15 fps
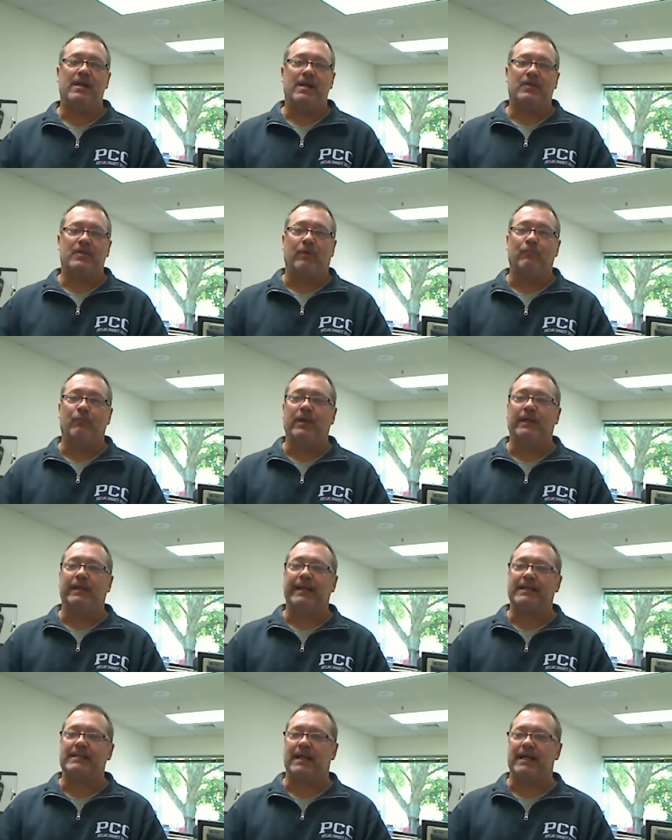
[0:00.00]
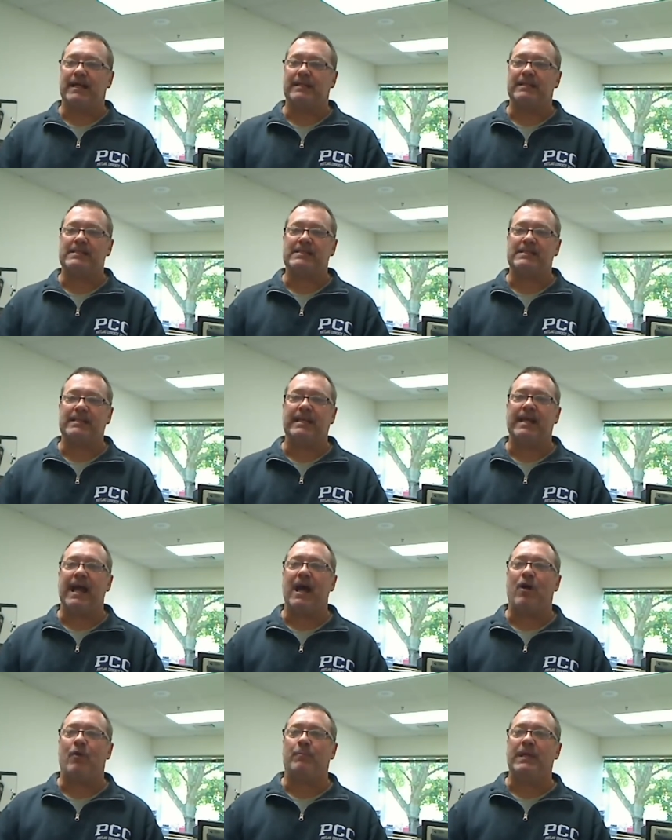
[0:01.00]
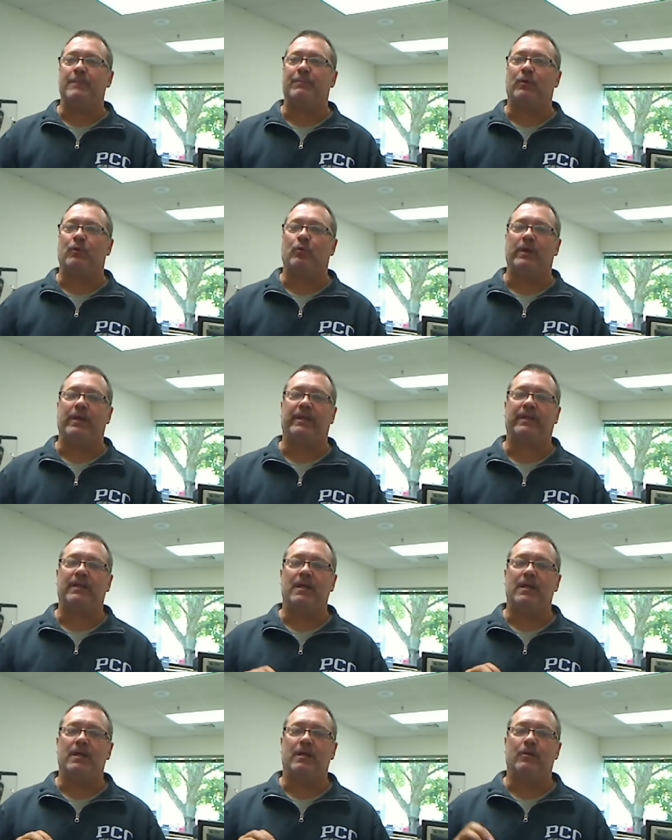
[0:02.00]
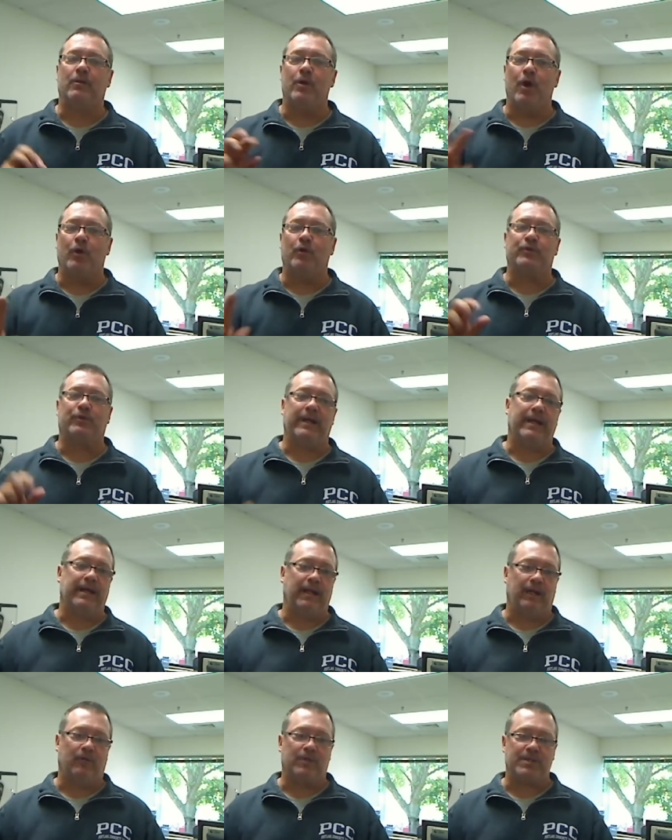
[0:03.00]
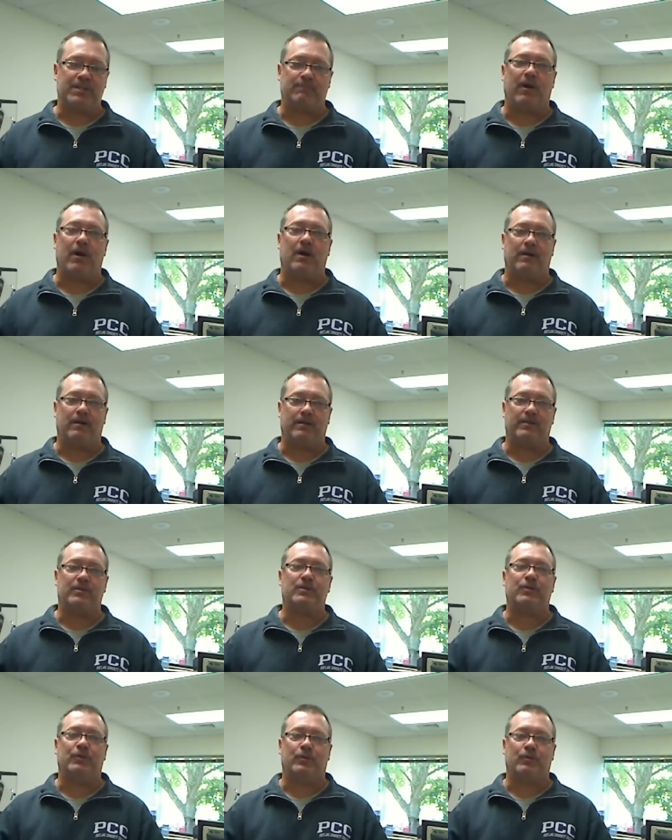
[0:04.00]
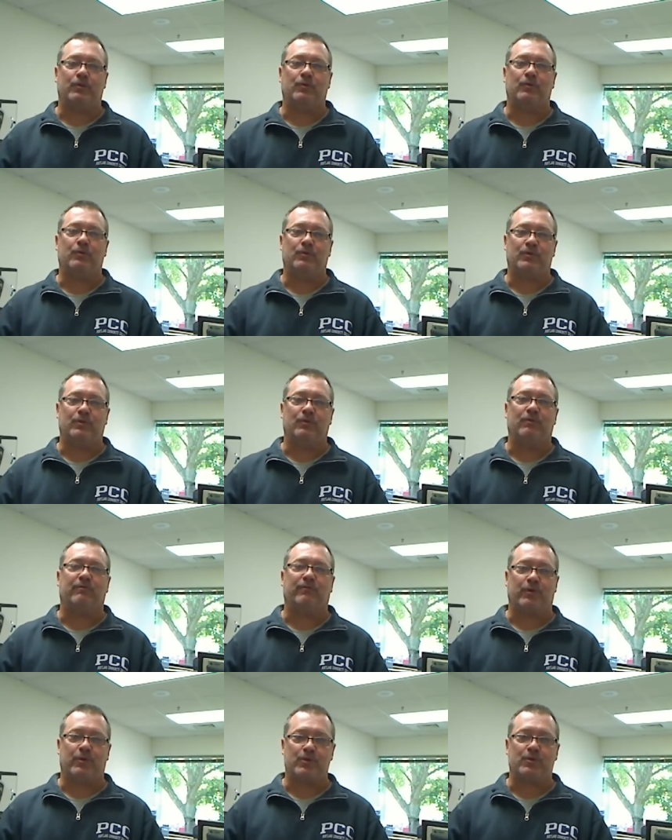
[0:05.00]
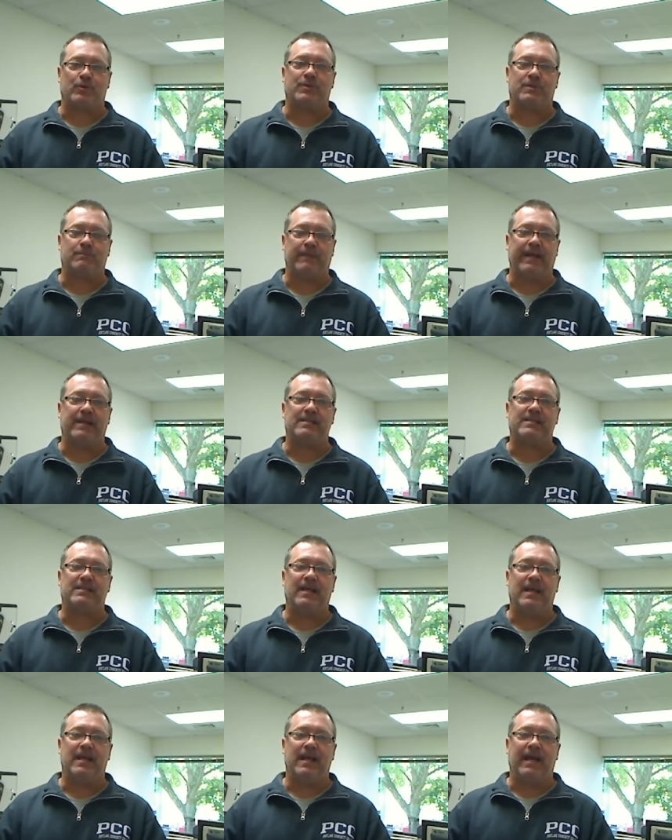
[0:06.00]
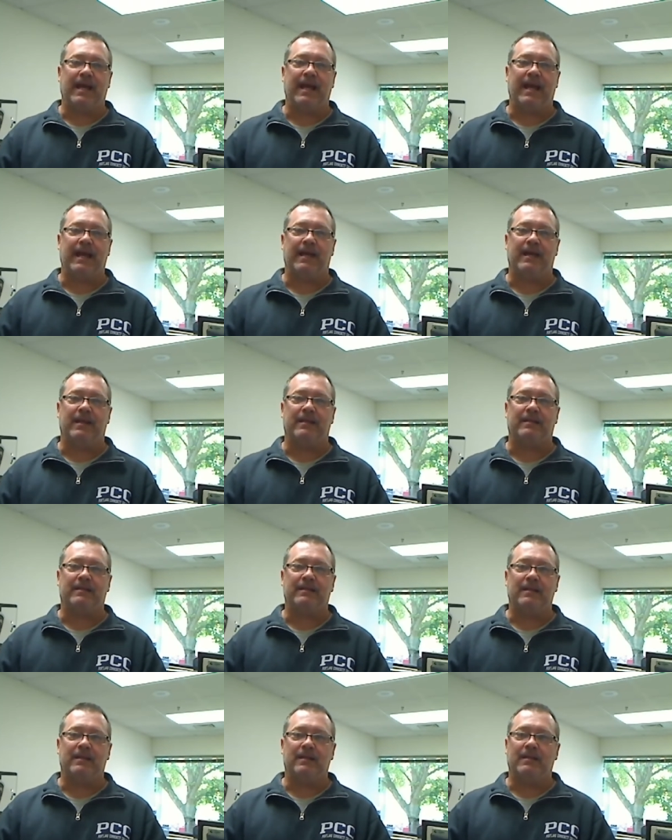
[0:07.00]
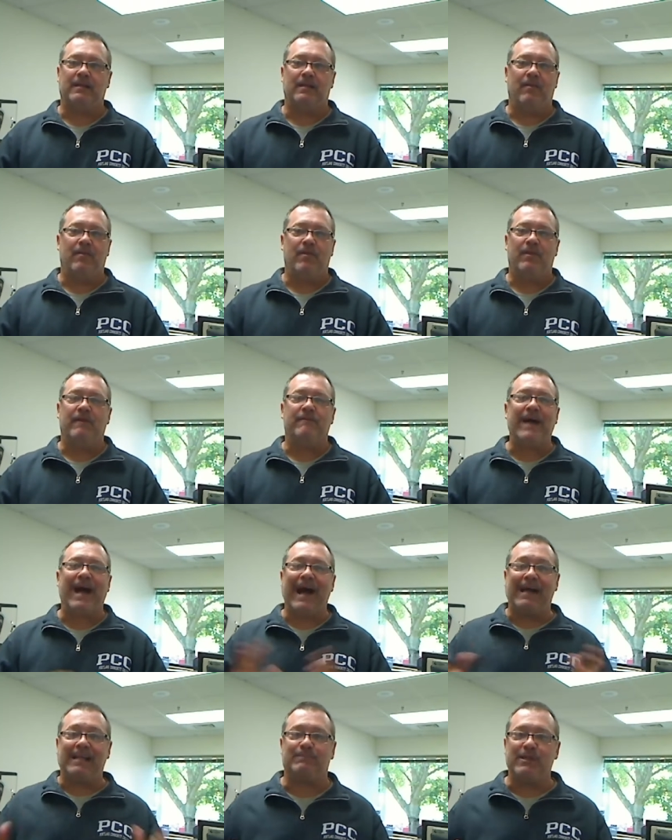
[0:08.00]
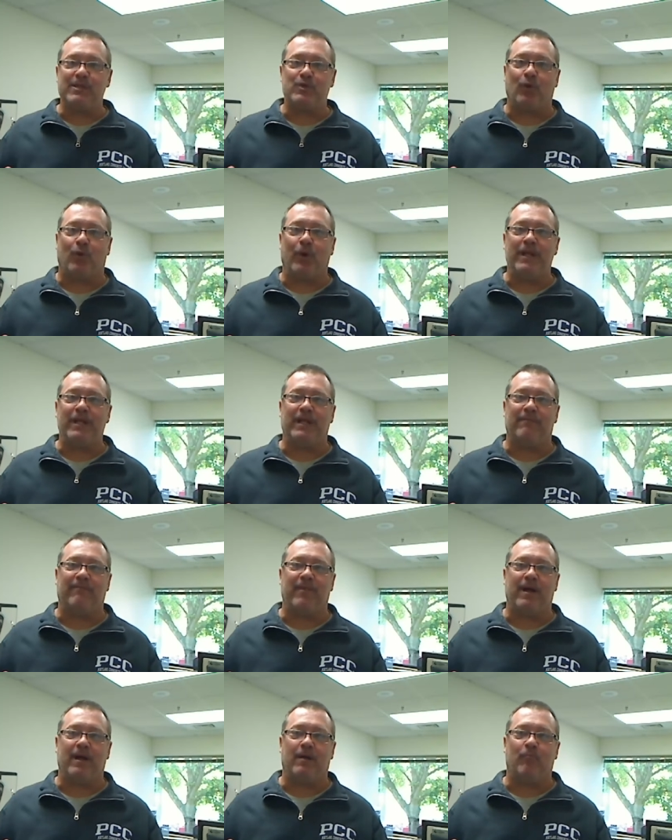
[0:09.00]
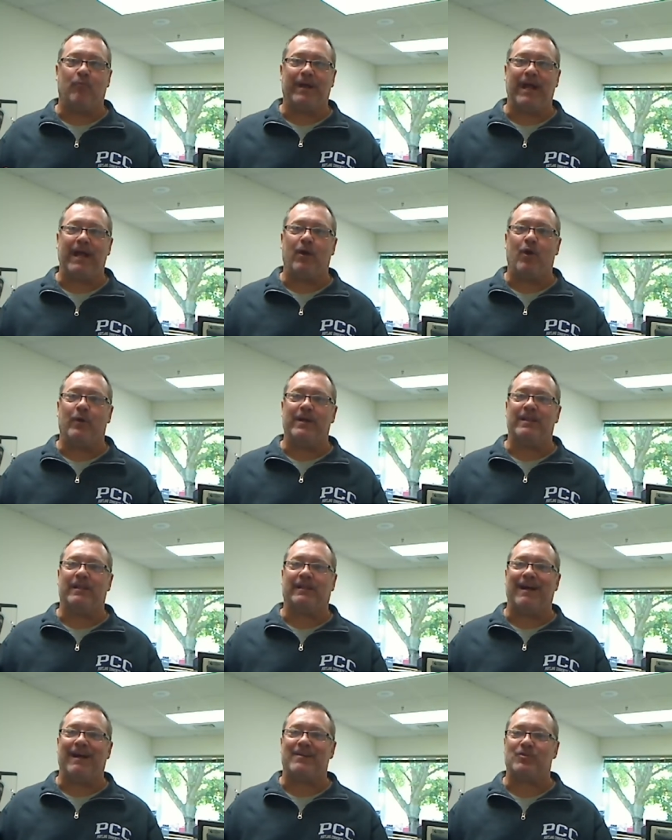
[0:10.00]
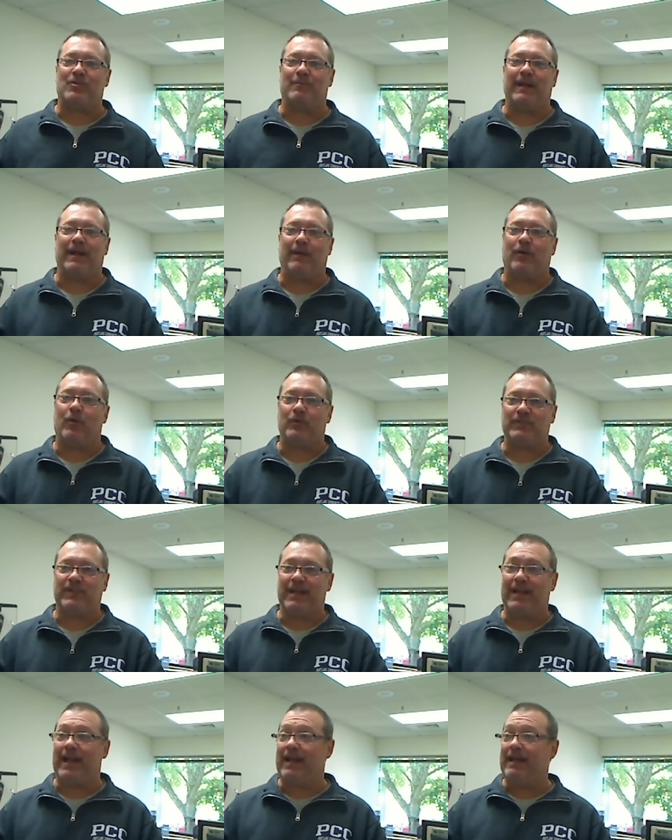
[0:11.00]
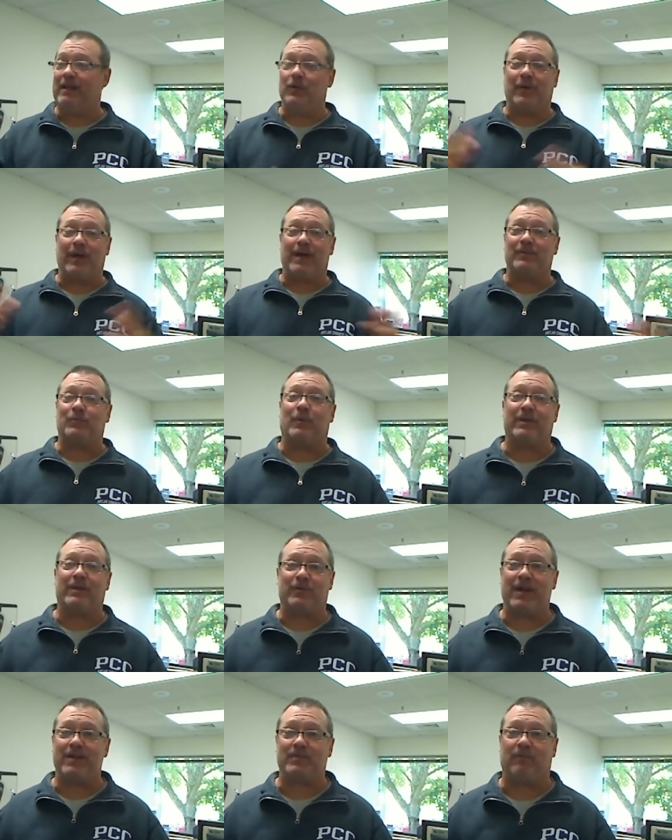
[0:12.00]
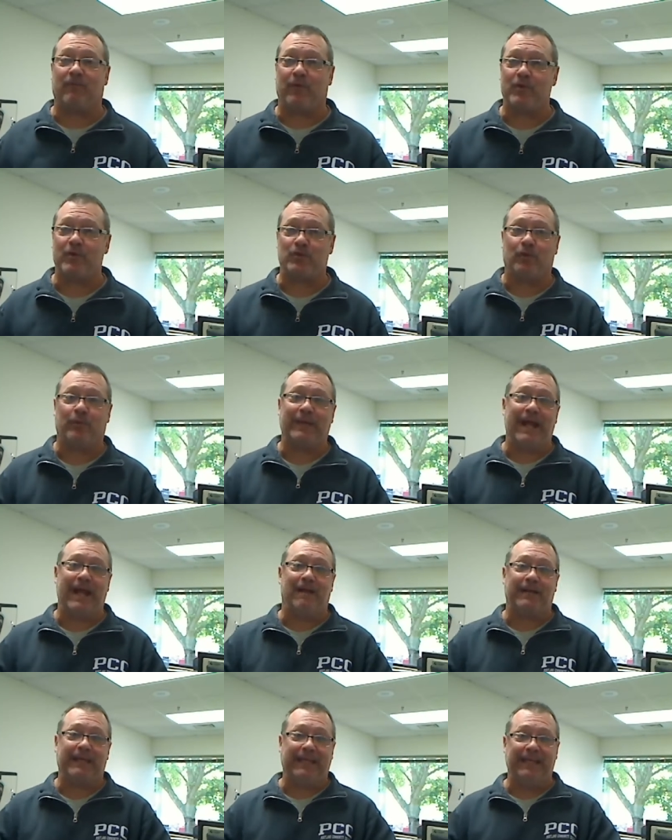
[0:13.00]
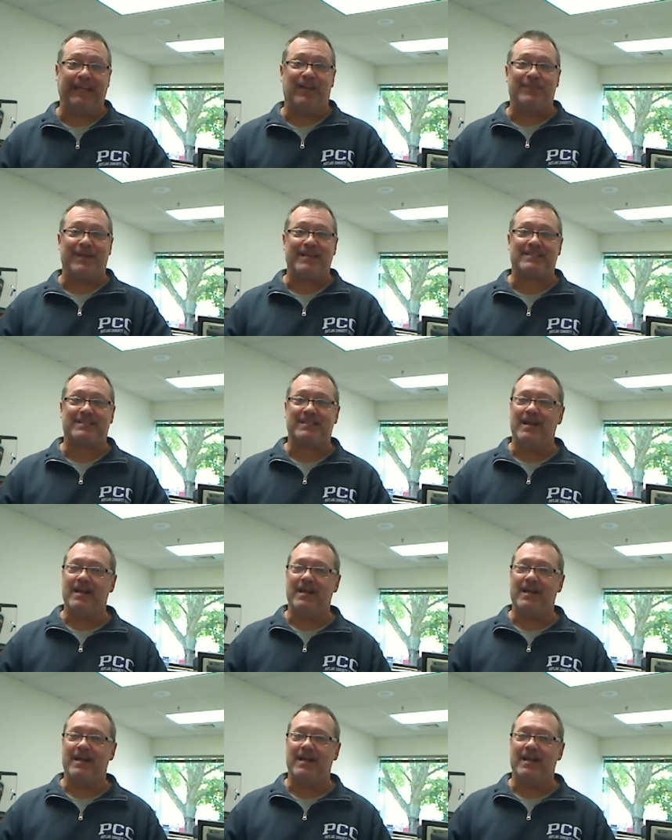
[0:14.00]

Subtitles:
So I'm really excited to see how people with no training respond to the virtual space. And the vast majority of them, when I go into the classroom and I go say, hey, you guys want to try some virtual reality EMS?